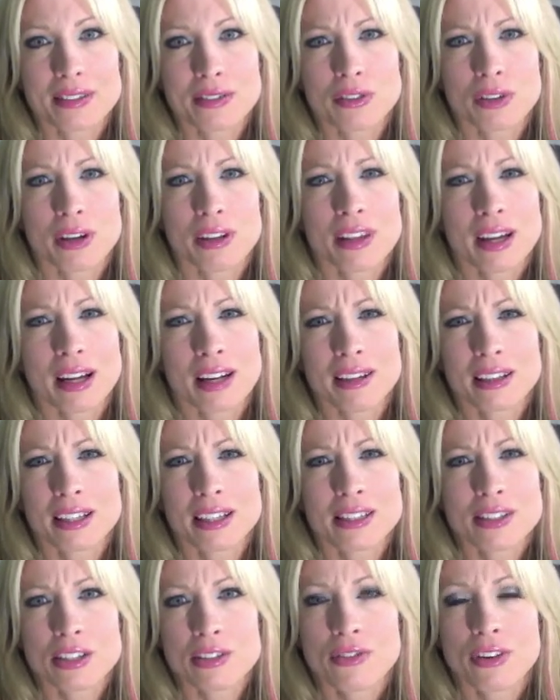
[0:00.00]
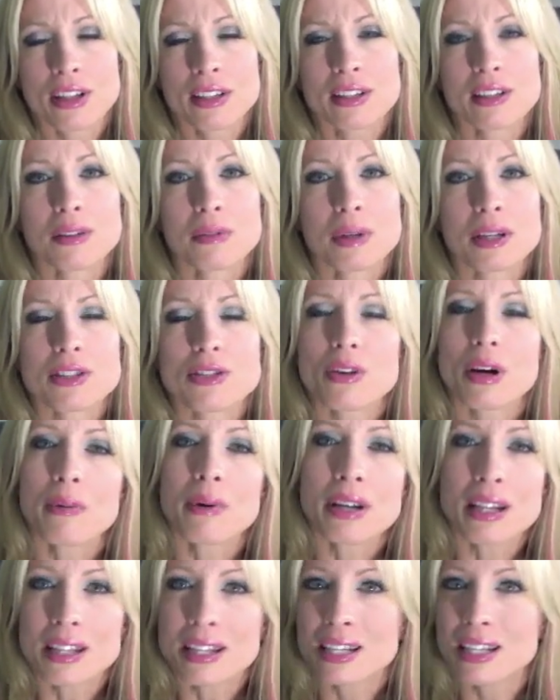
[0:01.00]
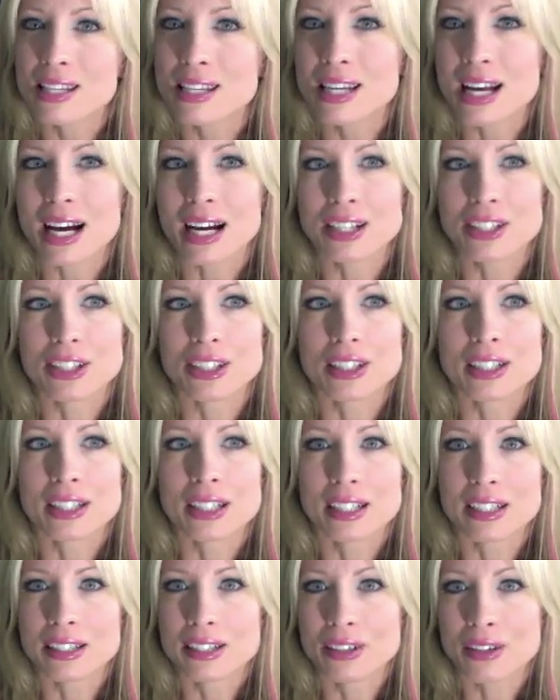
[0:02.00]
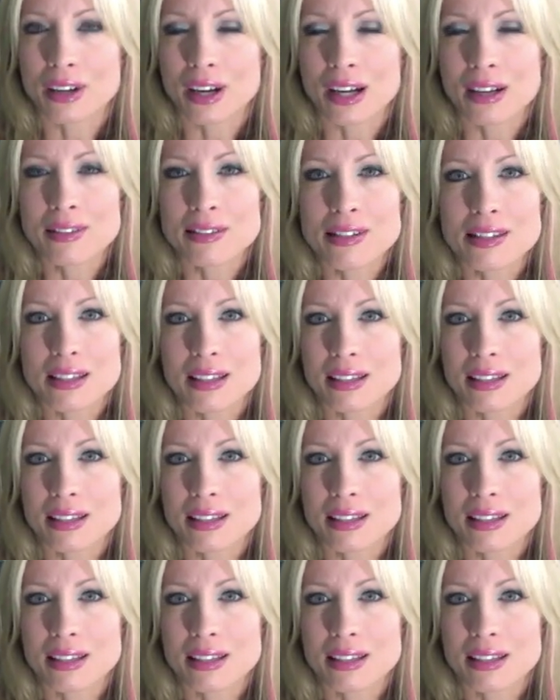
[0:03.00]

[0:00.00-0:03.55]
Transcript: so I thought it just felt a little weird, so I went to the doctor, and, you know, I'm